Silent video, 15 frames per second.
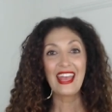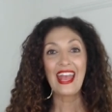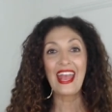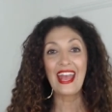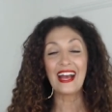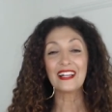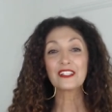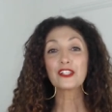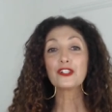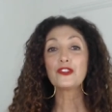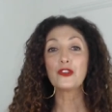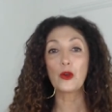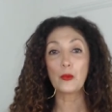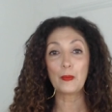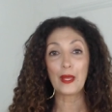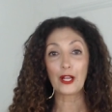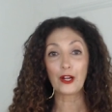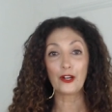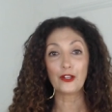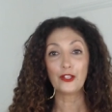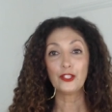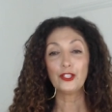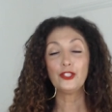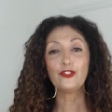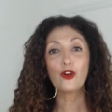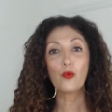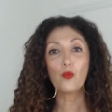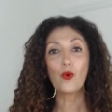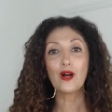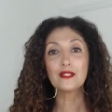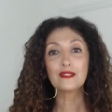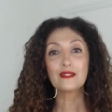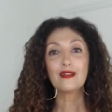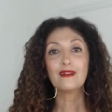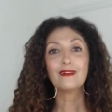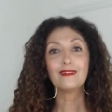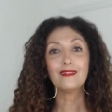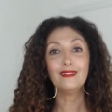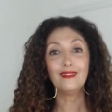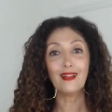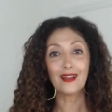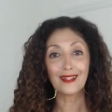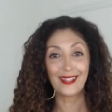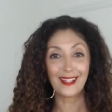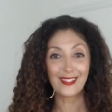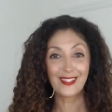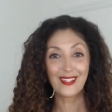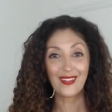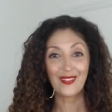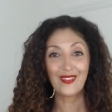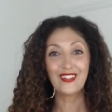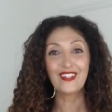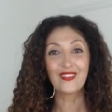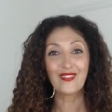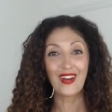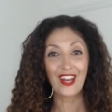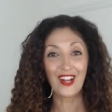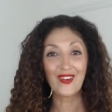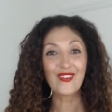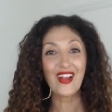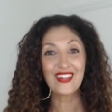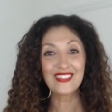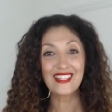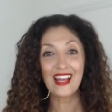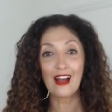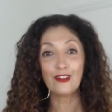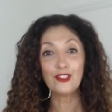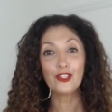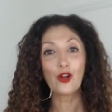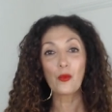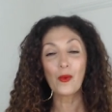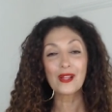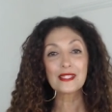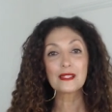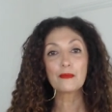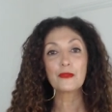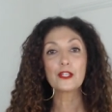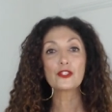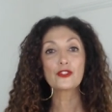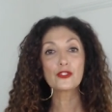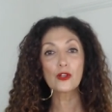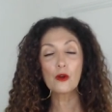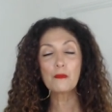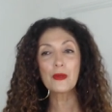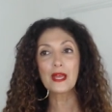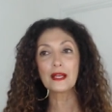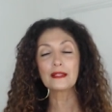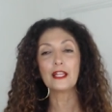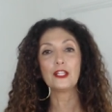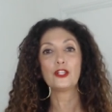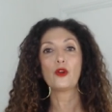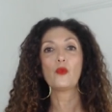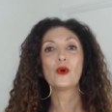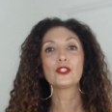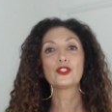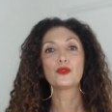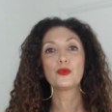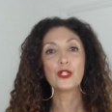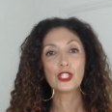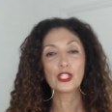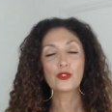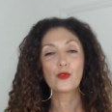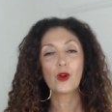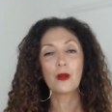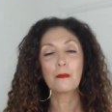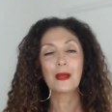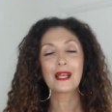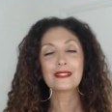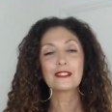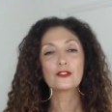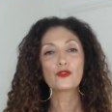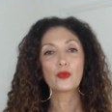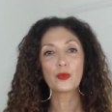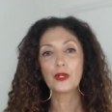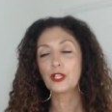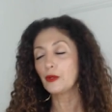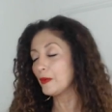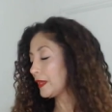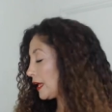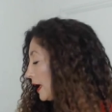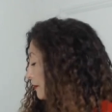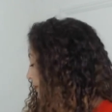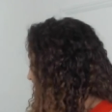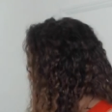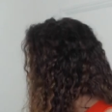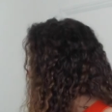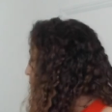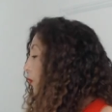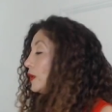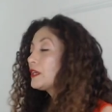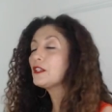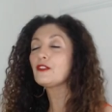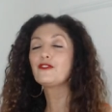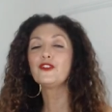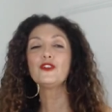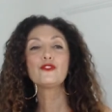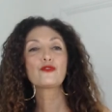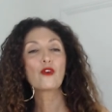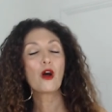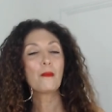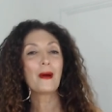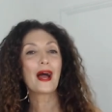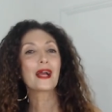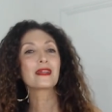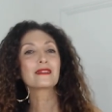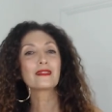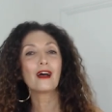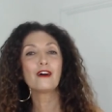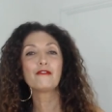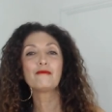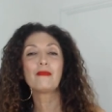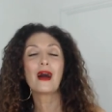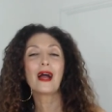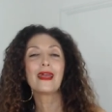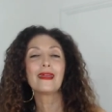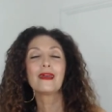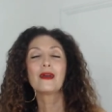and no bigger. You don't want luggage when you're running around town. You don't want something so big that you don't want to reach for it because it's really, really heavy. One of the few drawbacks of my